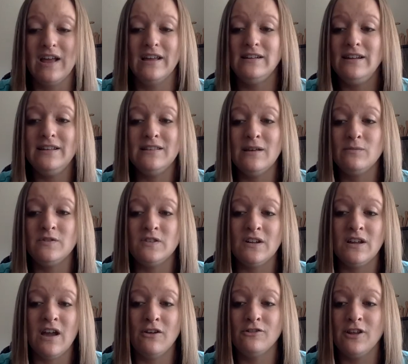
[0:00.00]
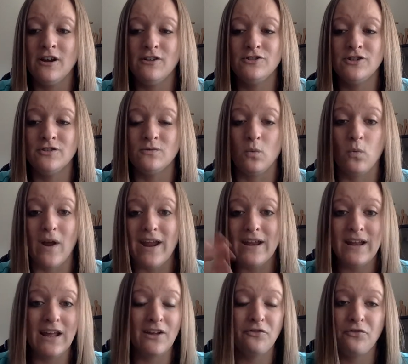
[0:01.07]
need them sitting out there just
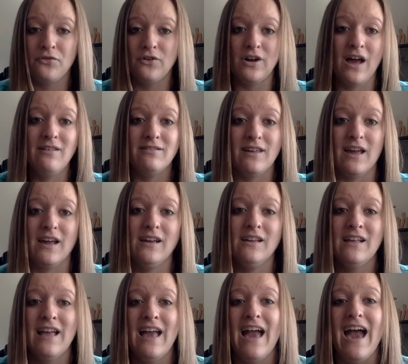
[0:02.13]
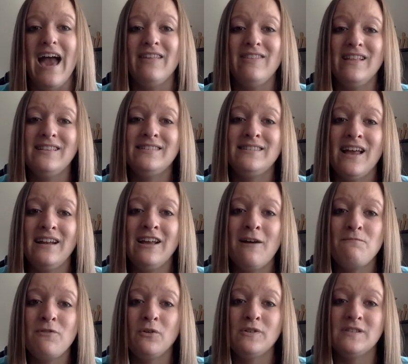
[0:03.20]
waiting for nothing. And then setting
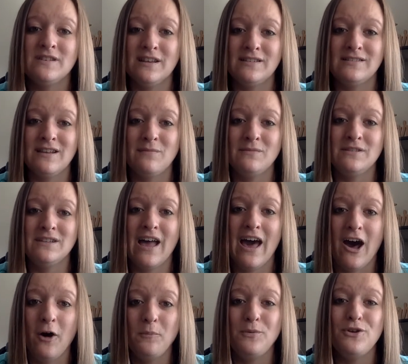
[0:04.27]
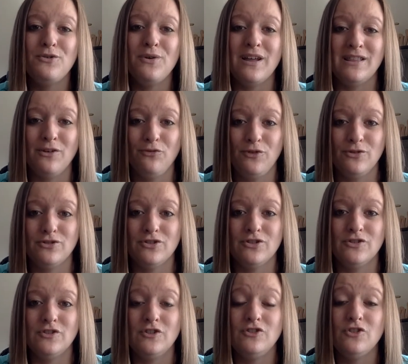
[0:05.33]
up those systems to help you in the future
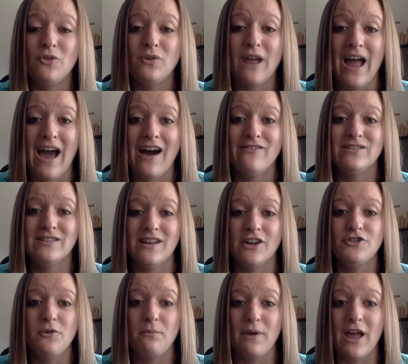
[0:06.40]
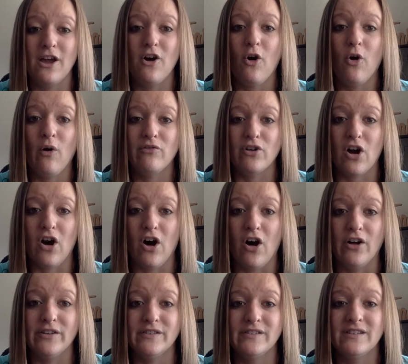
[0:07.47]
so you don't have such big
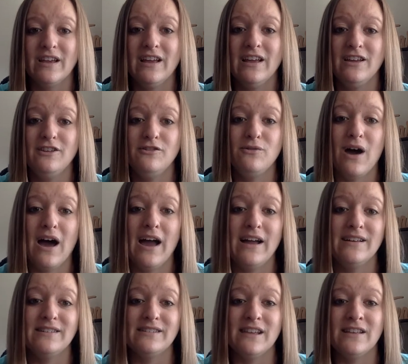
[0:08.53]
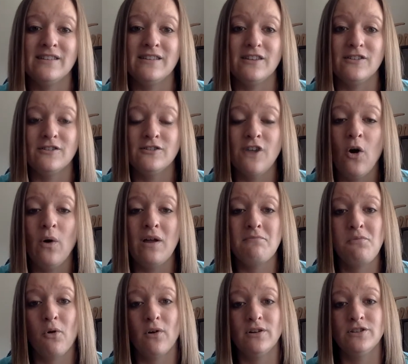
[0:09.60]
overhauls. You guys, it's so
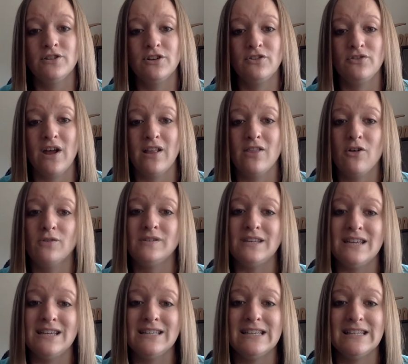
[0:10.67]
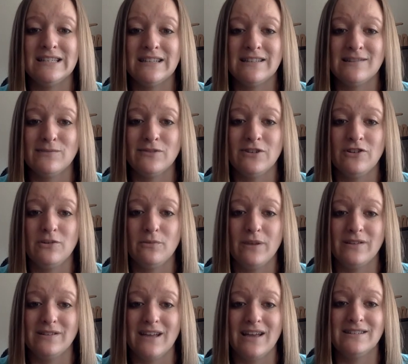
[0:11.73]
important to create those easy systems in your
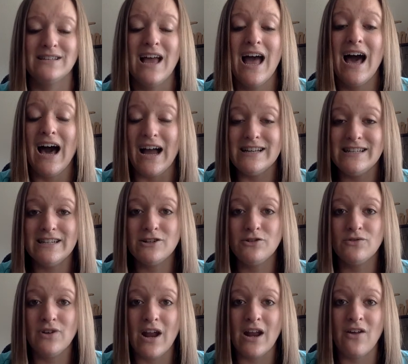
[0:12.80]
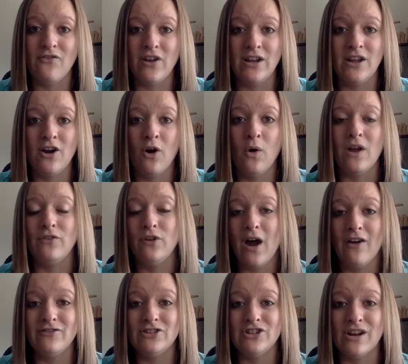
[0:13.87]
business. I did create a video, if you
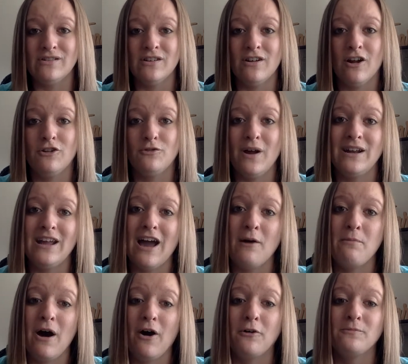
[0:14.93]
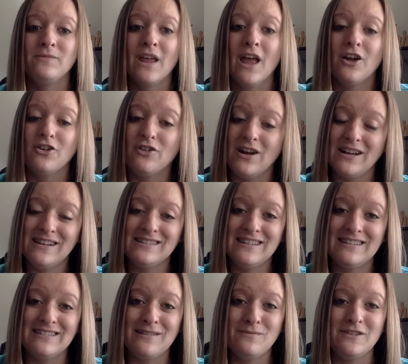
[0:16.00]
haven't checked it out already, about creating
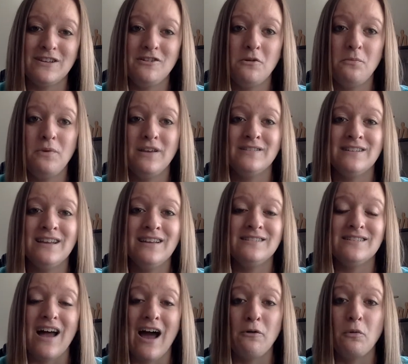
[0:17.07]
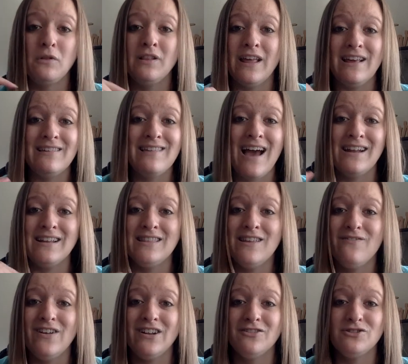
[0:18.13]
systems in your business. I will link that in
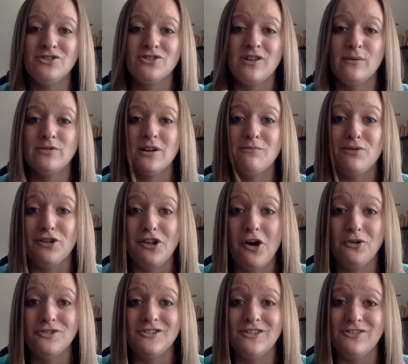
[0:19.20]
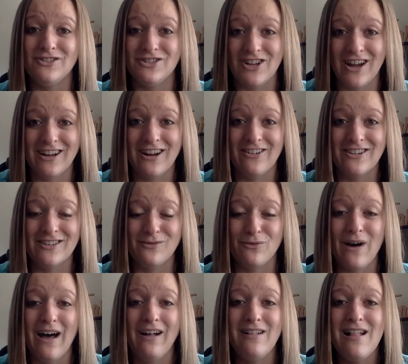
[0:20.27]
the video description below so you can check it out as
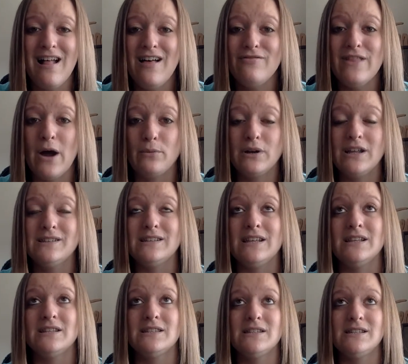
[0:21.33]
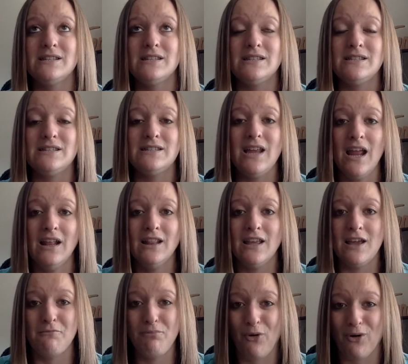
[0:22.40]
well. That one is
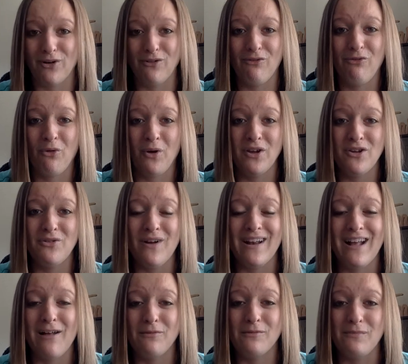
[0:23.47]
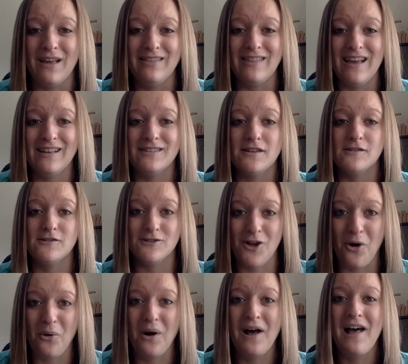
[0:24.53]
insanely important for you and helps make things
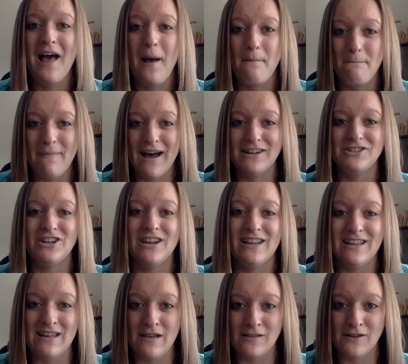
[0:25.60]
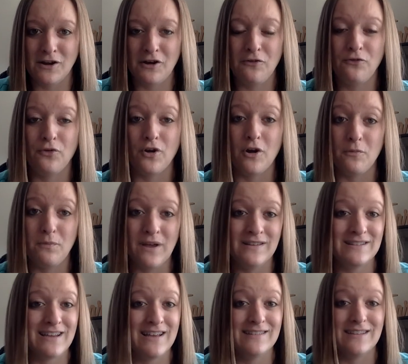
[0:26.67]
so much easier for your
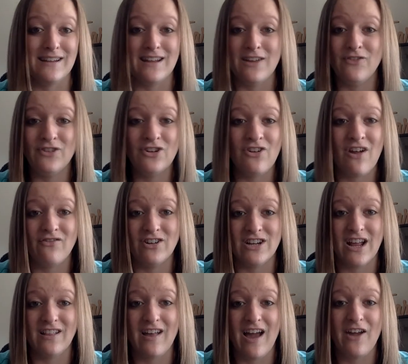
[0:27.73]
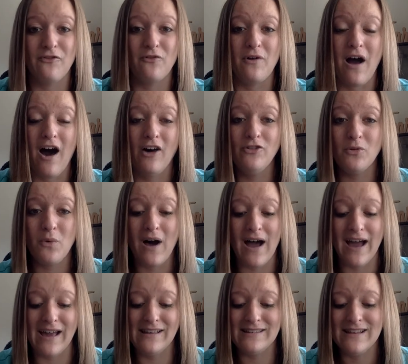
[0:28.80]
business and even your everyday life.
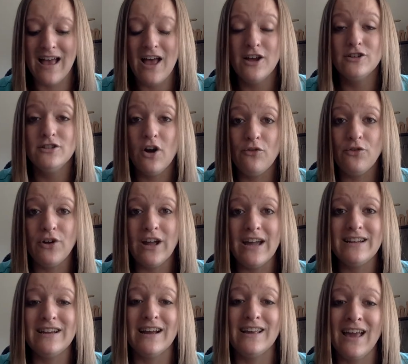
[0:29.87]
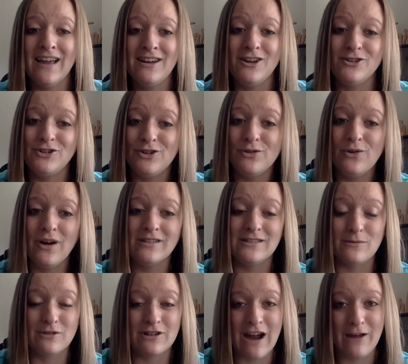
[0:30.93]
Otherwise, don't forget again to
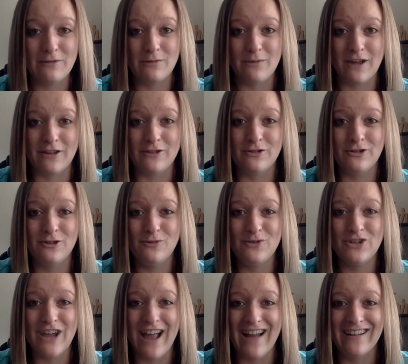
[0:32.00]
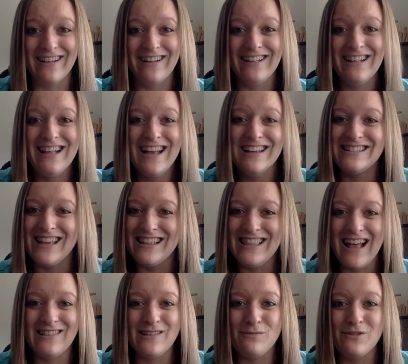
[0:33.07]
subscribe to my YouTube channel. Hit
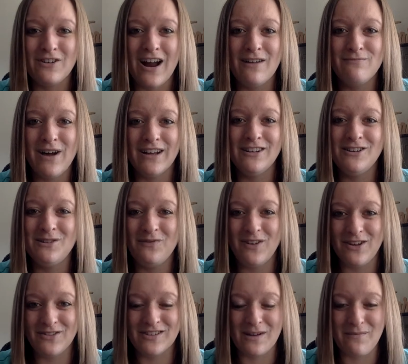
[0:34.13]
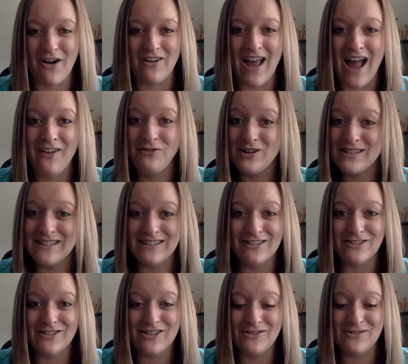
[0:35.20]
that subscribe button. New videos come out every
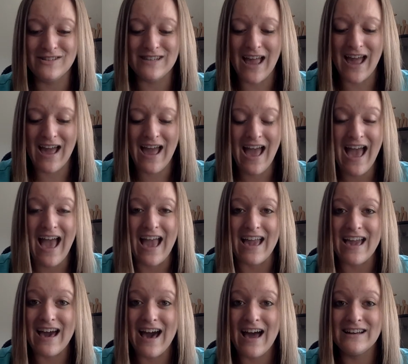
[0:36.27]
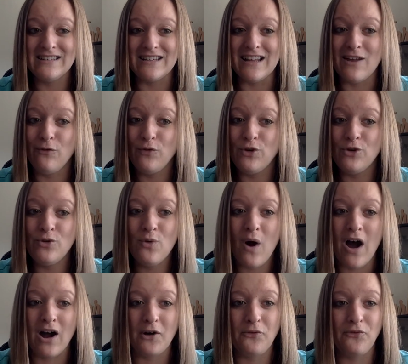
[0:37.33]
single Tuesday. And if you
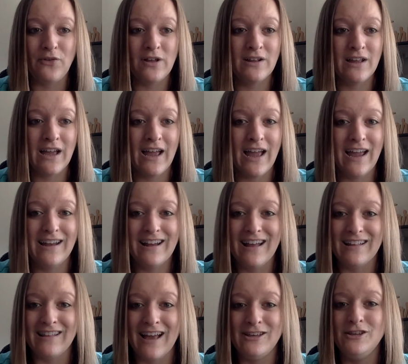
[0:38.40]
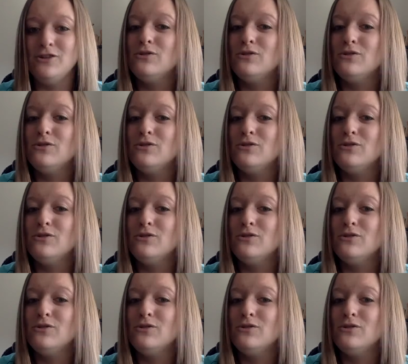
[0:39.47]
are feeling like